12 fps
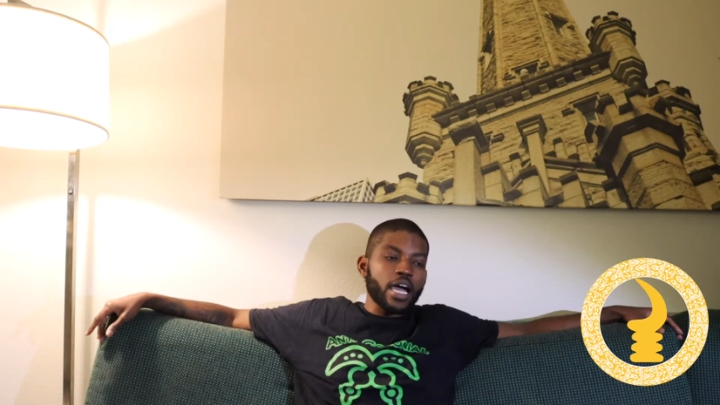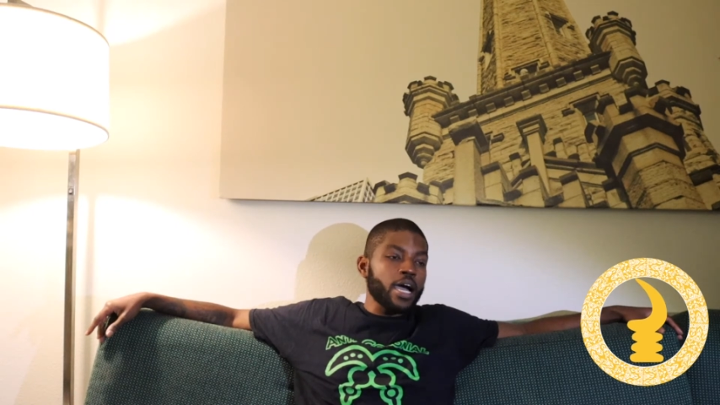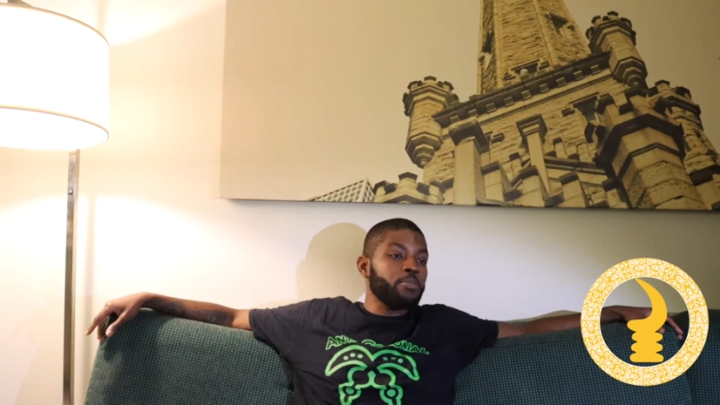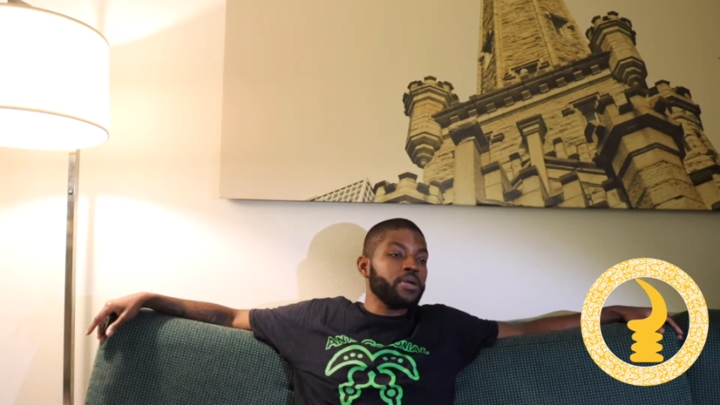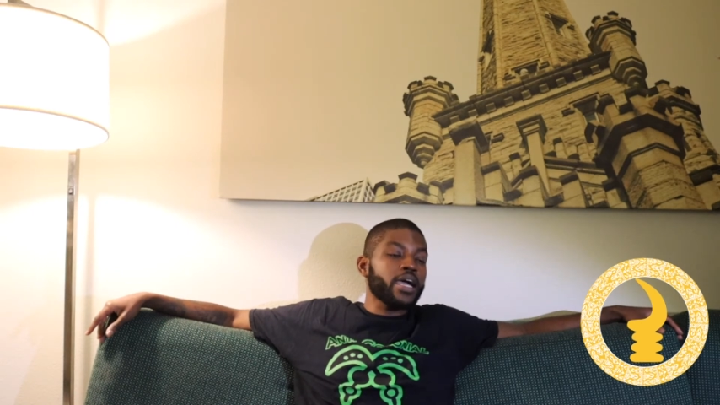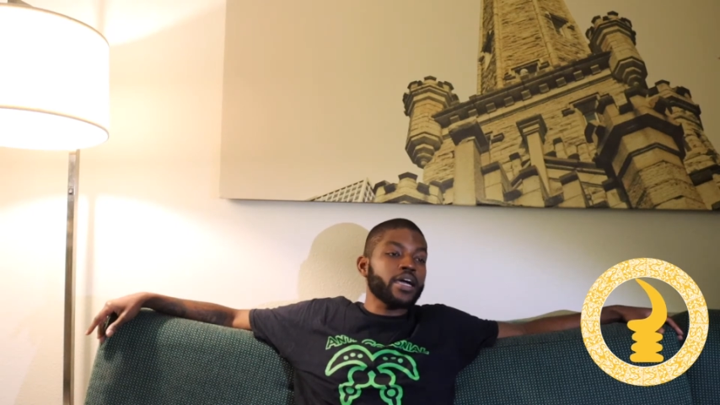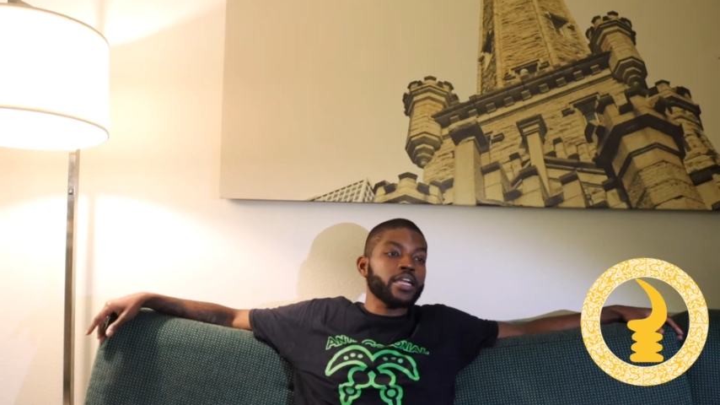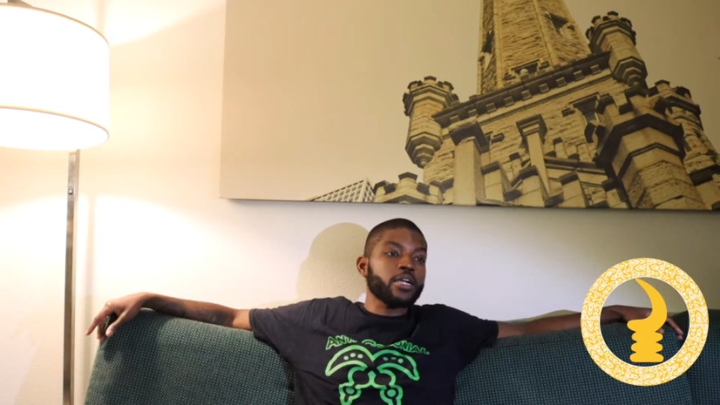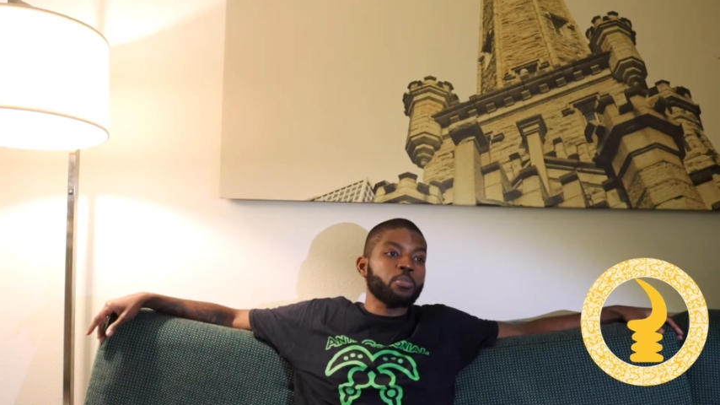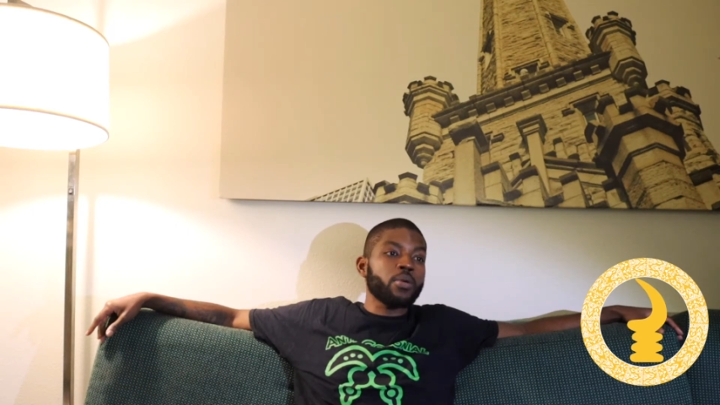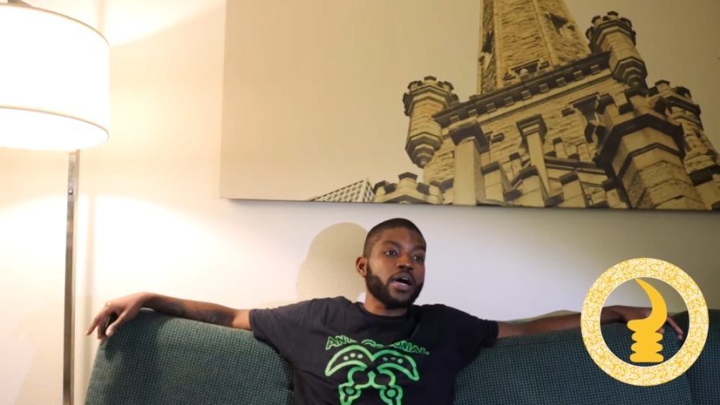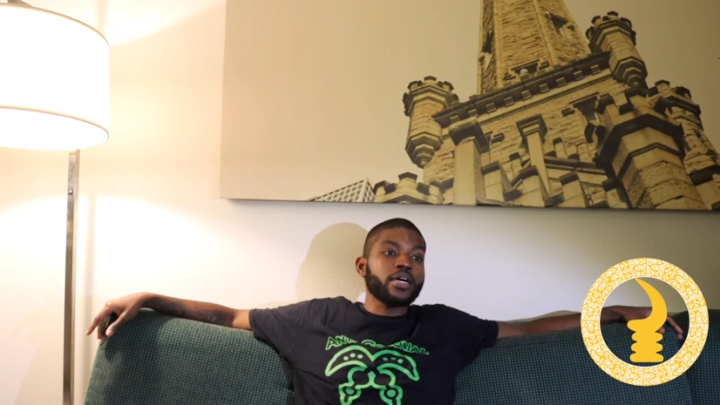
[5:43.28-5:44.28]
I'll be out
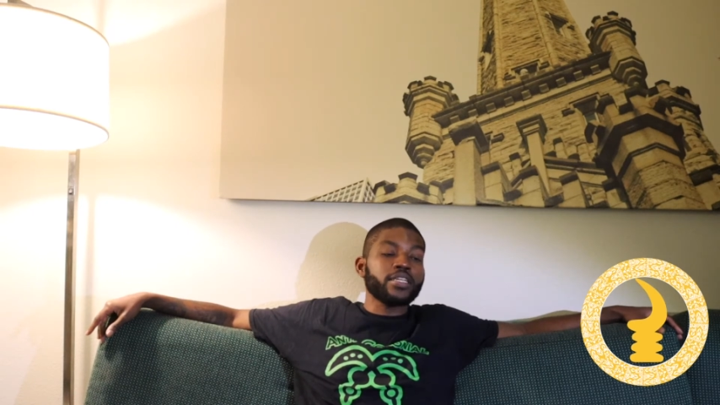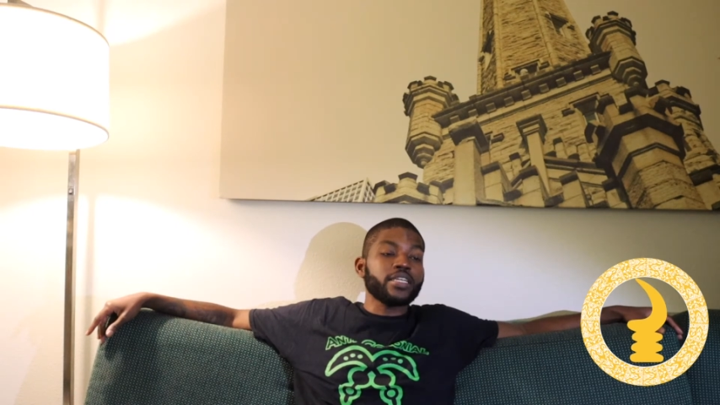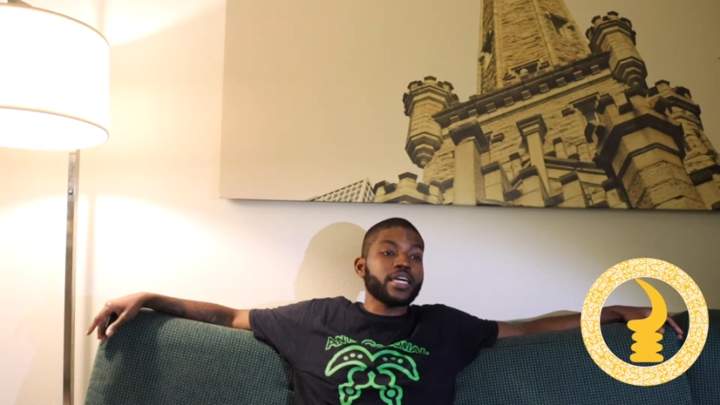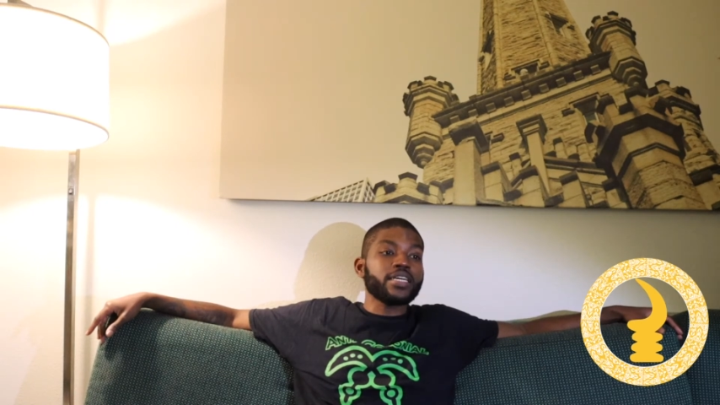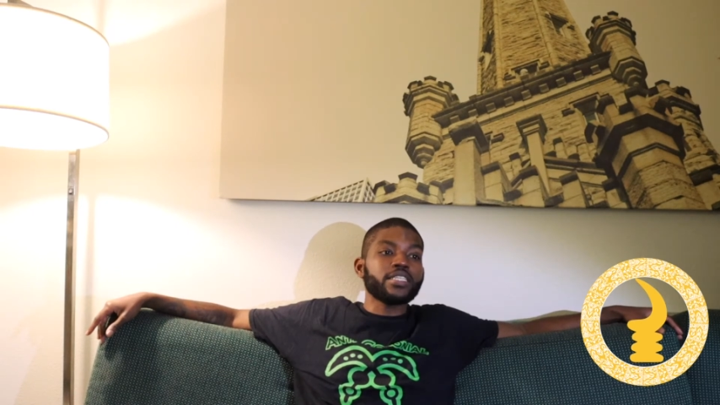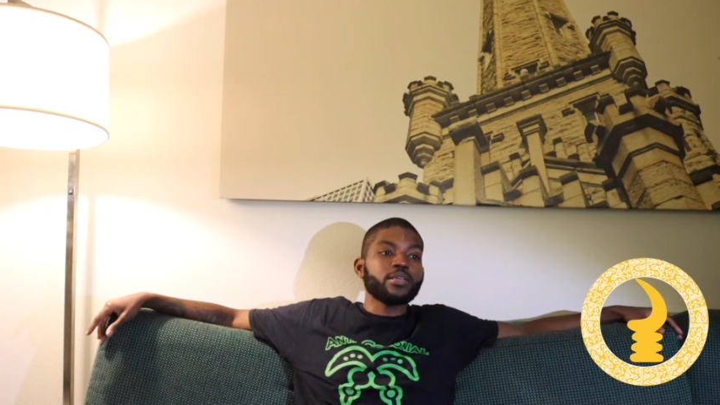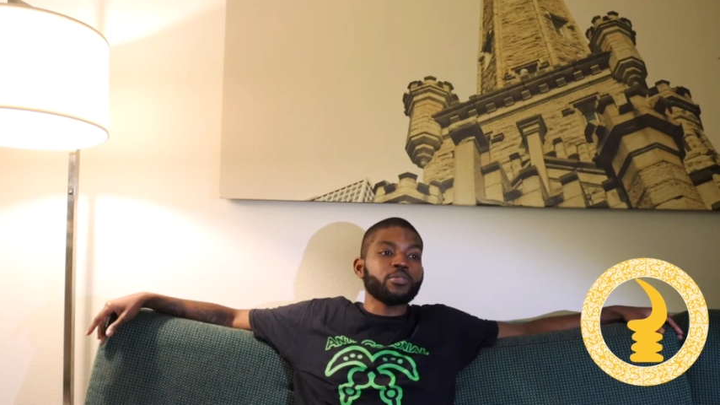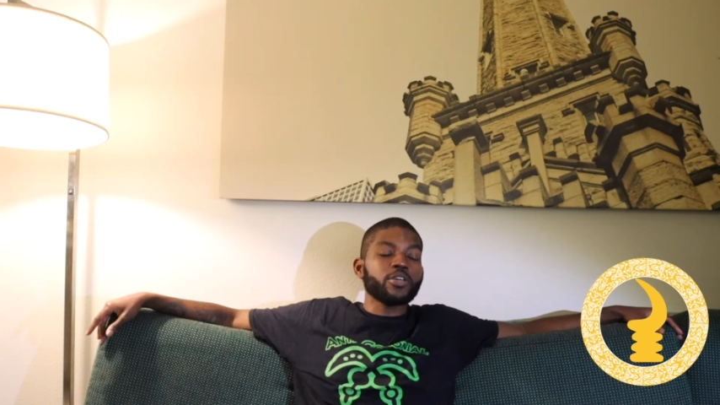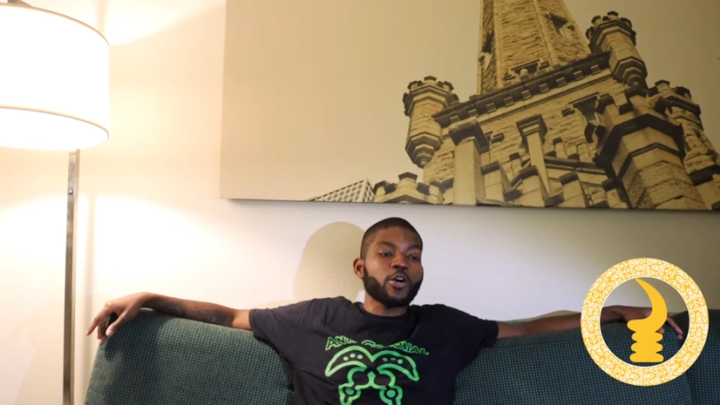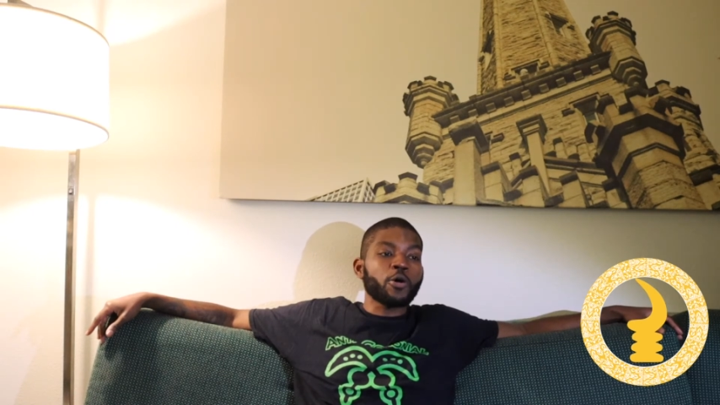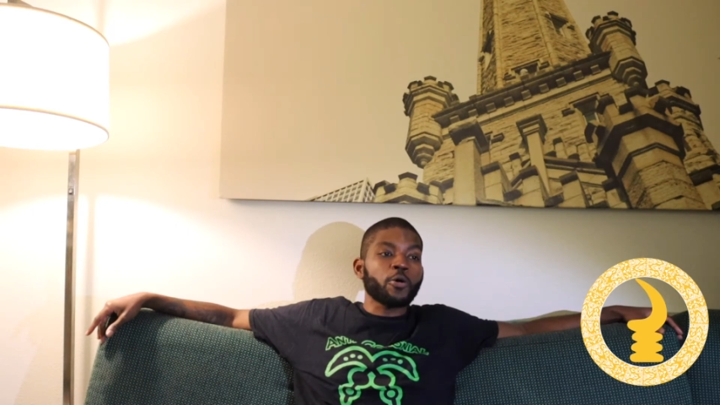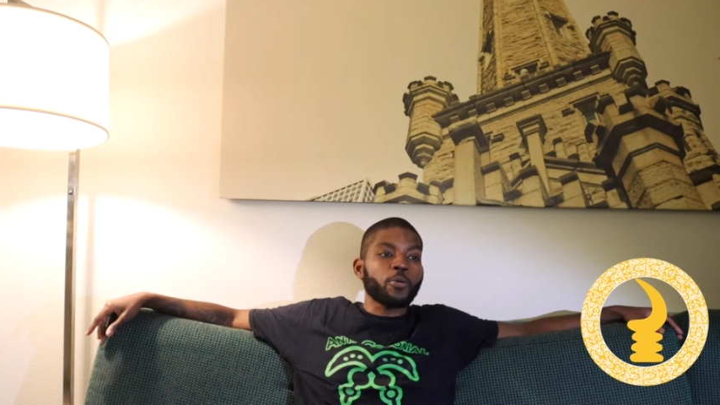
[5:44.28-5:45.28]
at the bar, then they see me
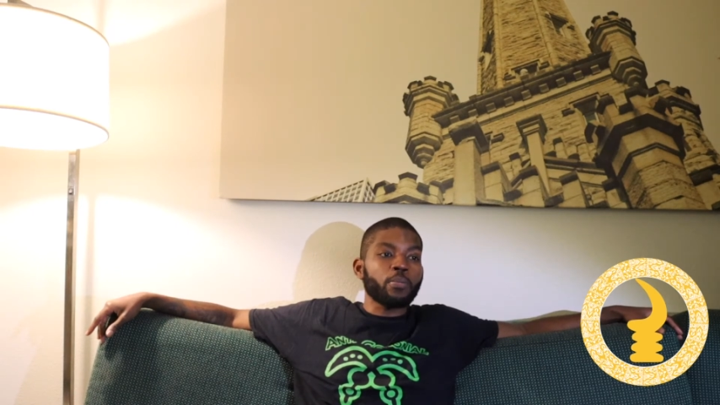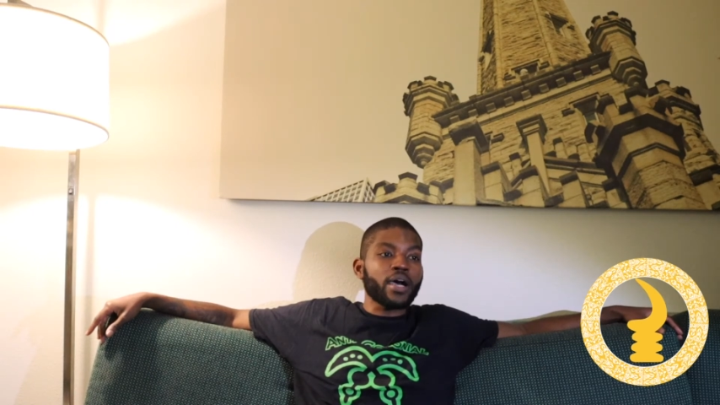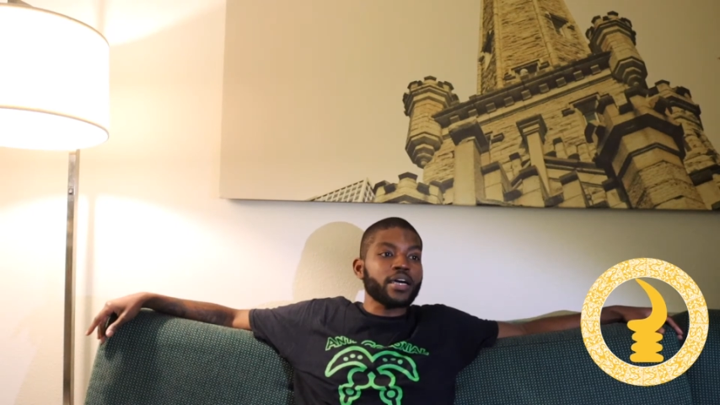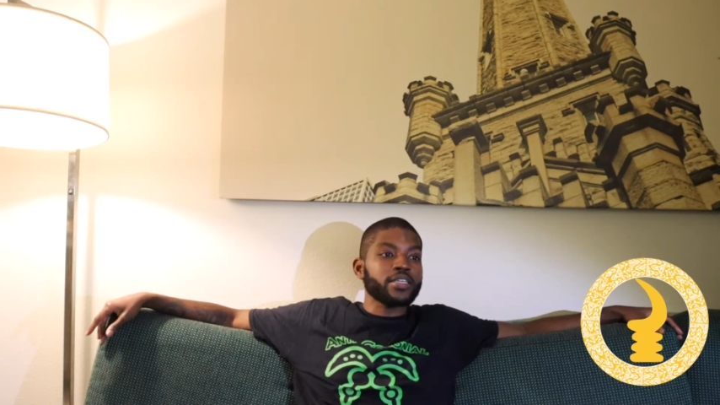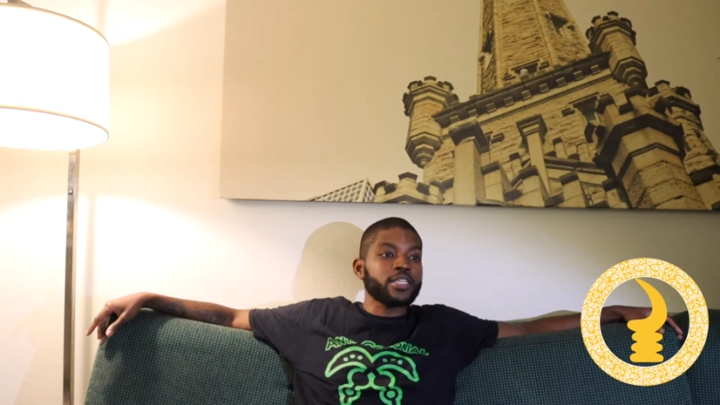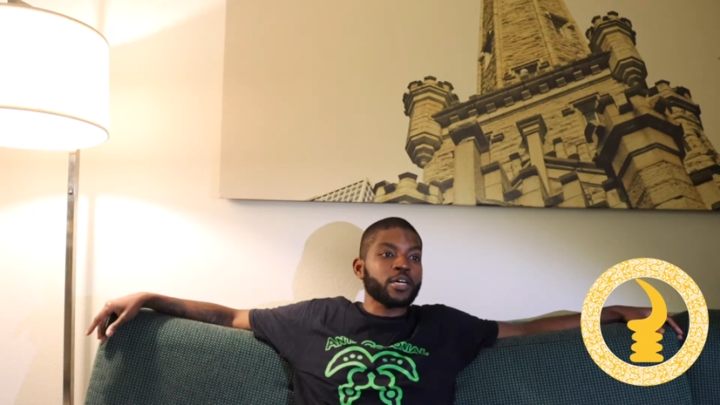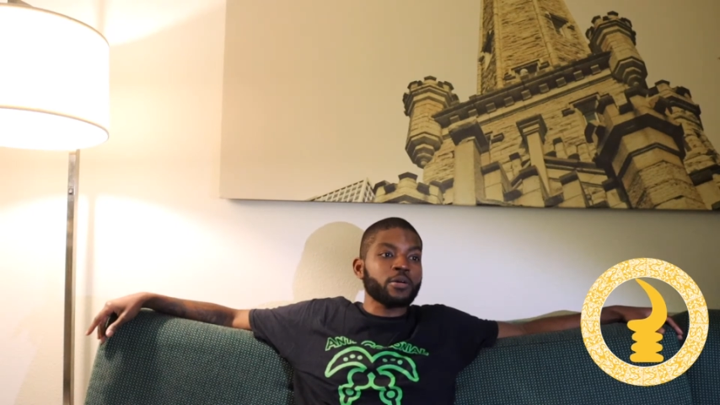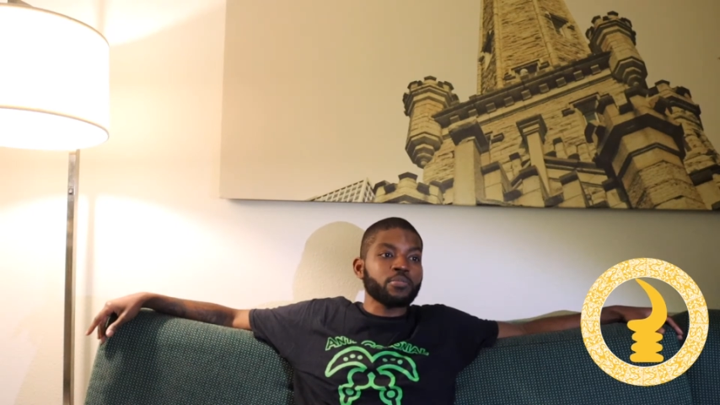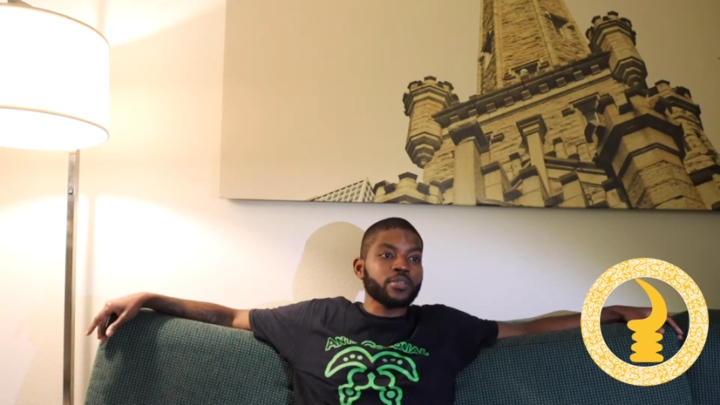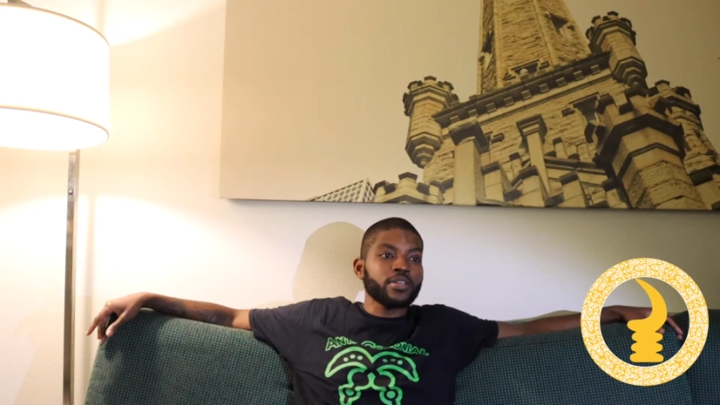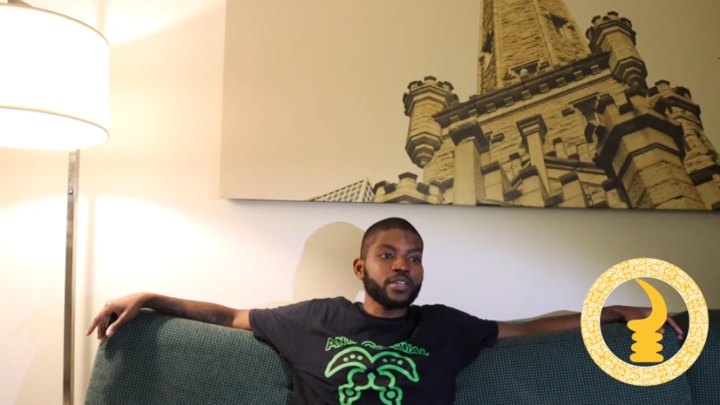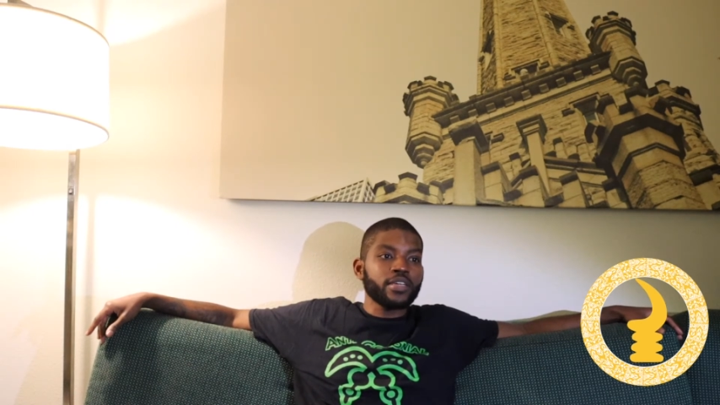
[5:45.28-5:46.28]
go buy something.